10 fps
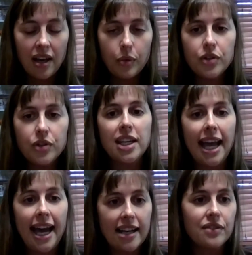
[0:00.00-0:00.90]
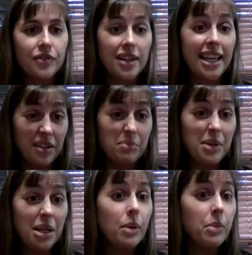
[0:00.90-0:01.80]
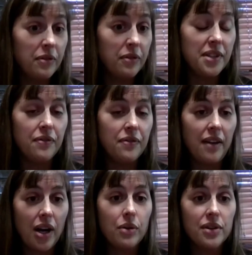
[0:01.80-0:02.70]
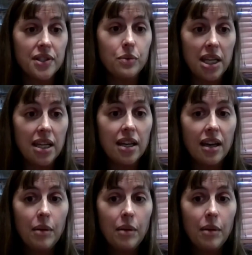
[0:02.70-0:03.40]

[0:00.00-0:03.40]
We usually ask for like a minimum of 55 hours a week.